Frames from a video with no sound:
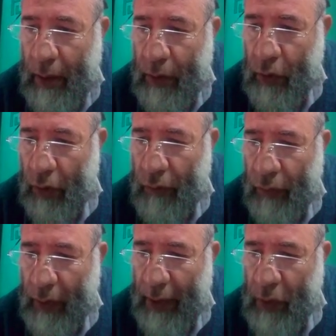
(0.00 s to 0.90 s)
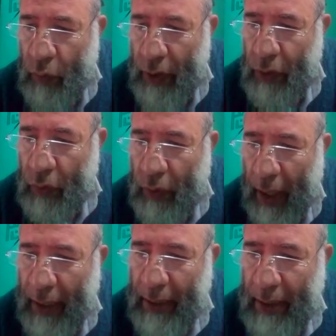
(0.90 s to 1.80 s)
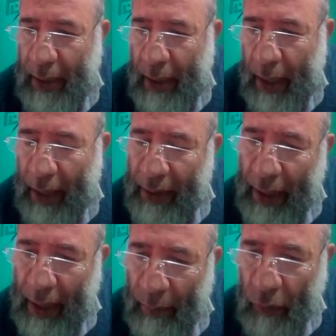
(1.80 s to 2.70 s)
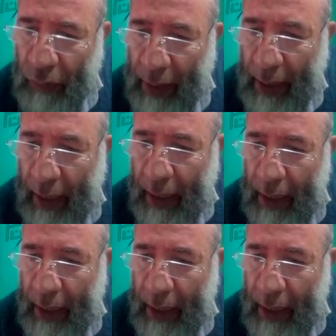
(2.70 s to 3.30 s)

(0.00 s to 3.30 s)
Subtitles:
Don't forget when you write the hemophilia,